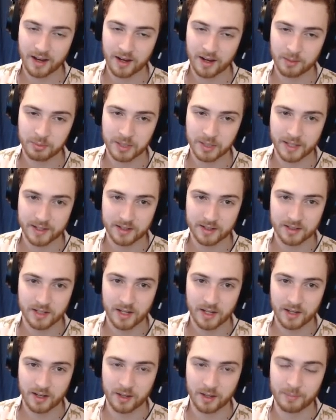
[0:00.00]
player,
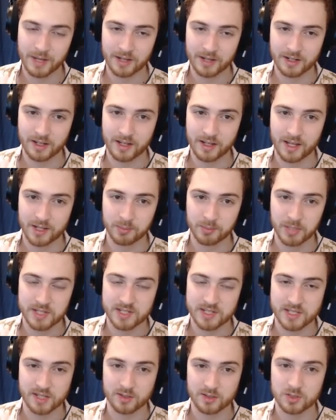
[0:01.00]
about how to play
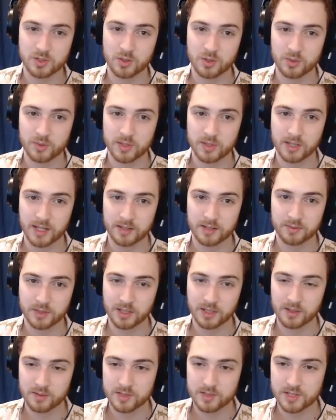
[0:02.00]
Scale Scorn with a lot of
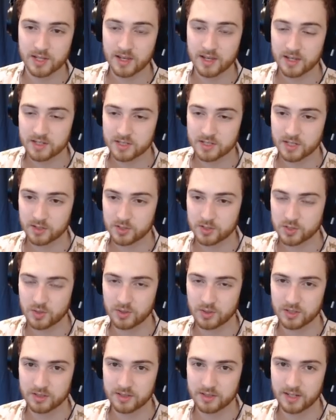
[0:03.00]
cloaks. Scale
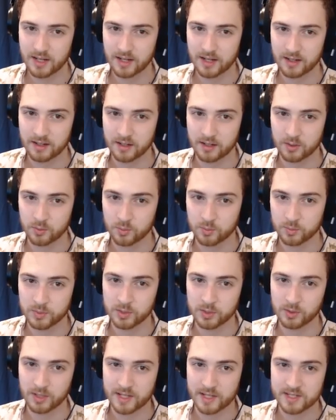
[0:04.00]
Scorn
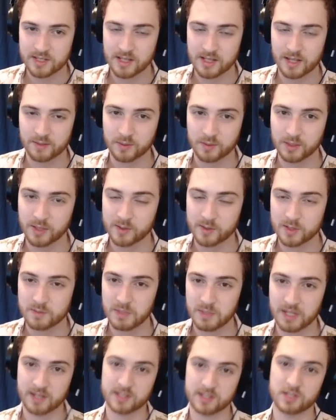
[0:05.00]
utilizes a lot of cloaks
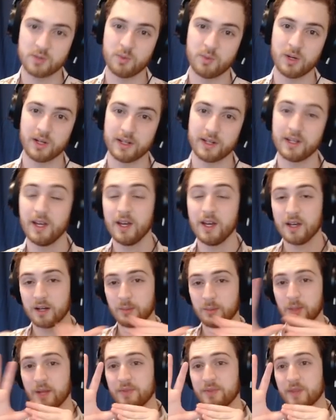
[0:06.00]
because you want a
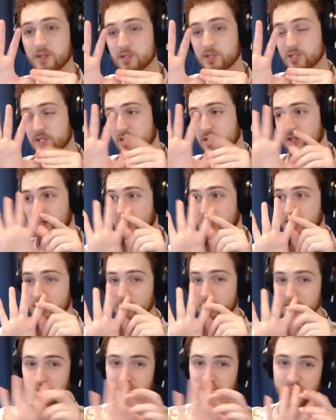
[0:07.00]
Bloodthirster, a
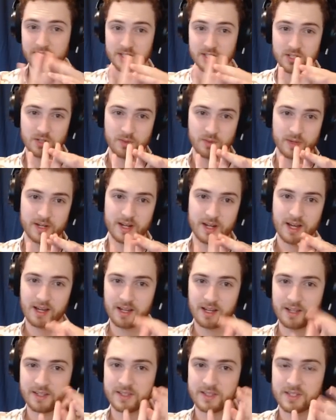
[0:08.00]
QSS, a
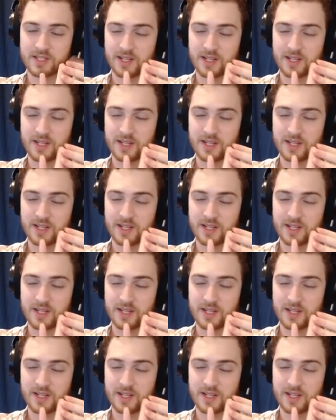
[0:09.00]
Renans, an